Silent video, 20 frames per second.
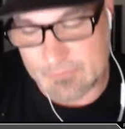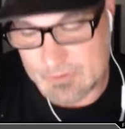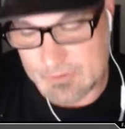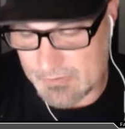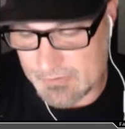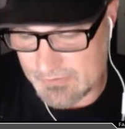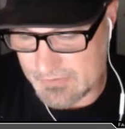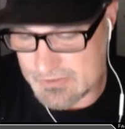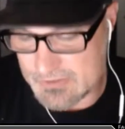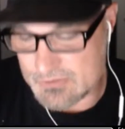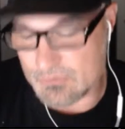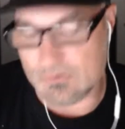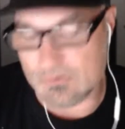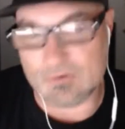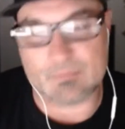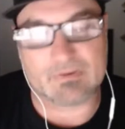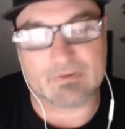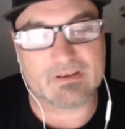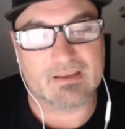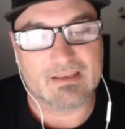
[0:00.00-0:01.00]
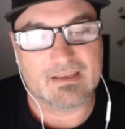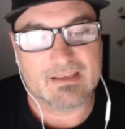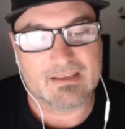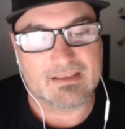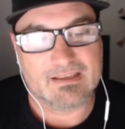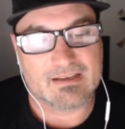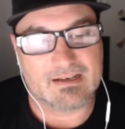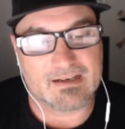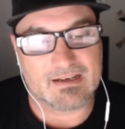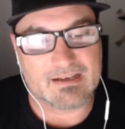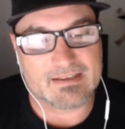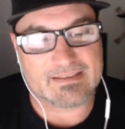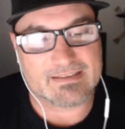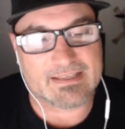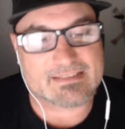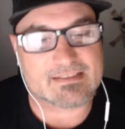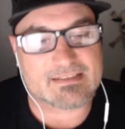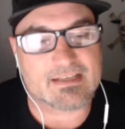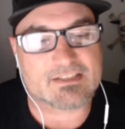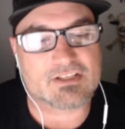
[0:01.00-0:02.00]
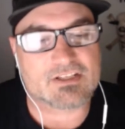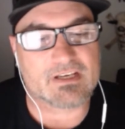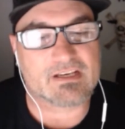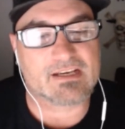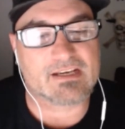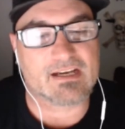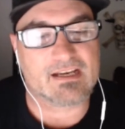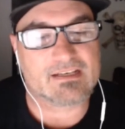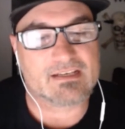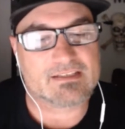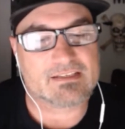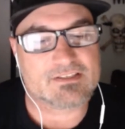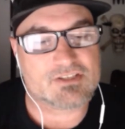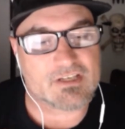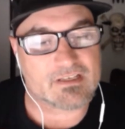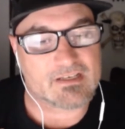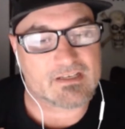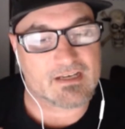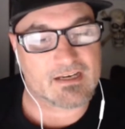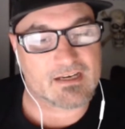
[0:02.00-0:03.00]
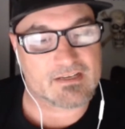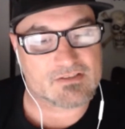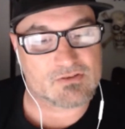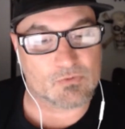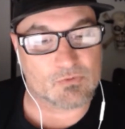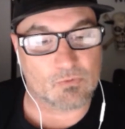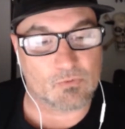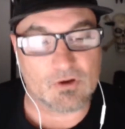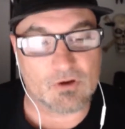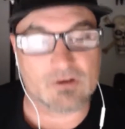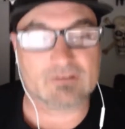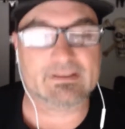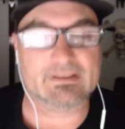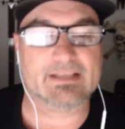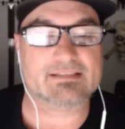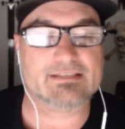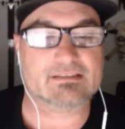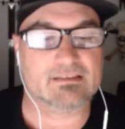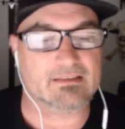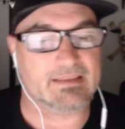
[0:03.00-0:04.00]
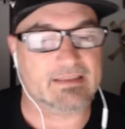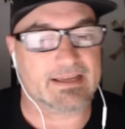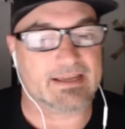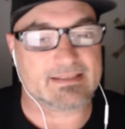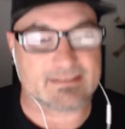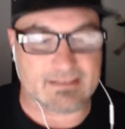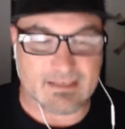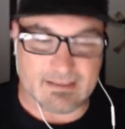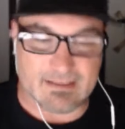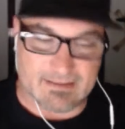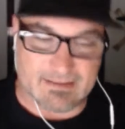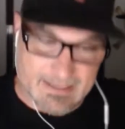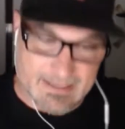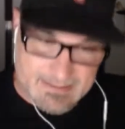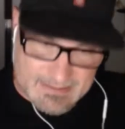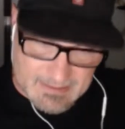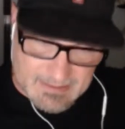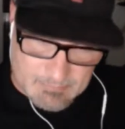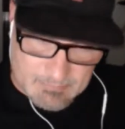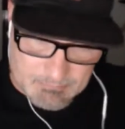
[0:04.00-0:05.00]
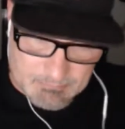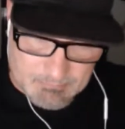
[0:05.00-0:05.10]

it with a perfect score, but that's not Gen Con, because Gen Con is the world. That's it. That's the